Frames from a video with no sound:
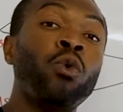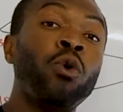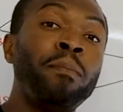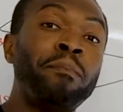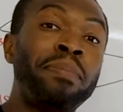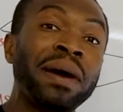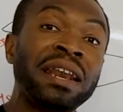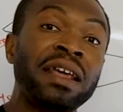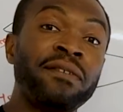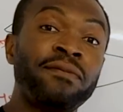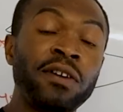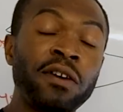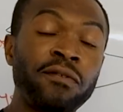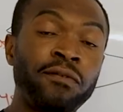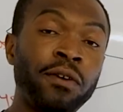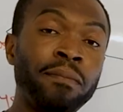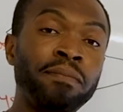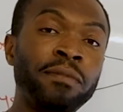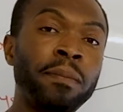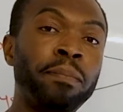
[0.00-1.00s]
will benefit
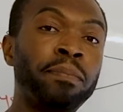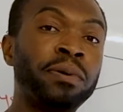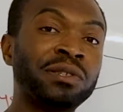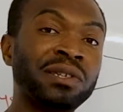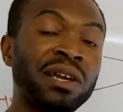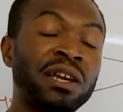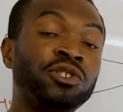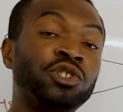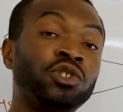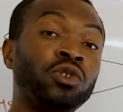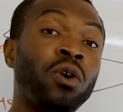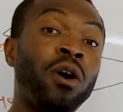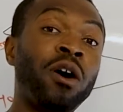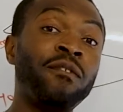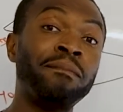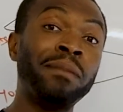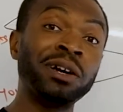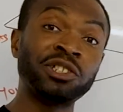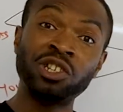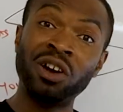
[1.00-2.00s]
from the potential
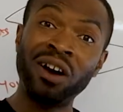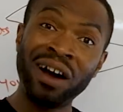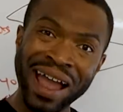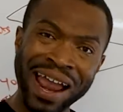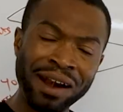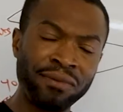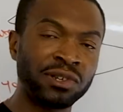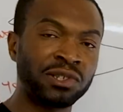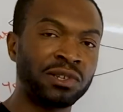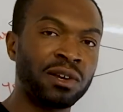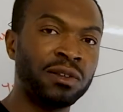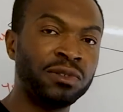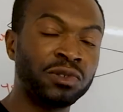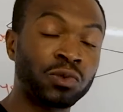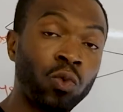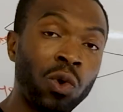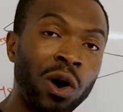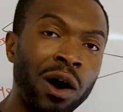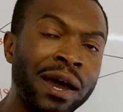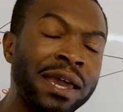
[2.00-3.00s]
of much higher
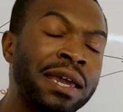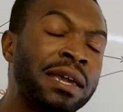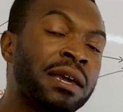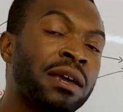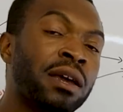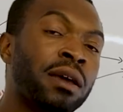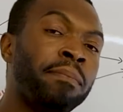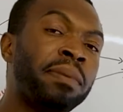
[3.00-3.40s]
returns. Why?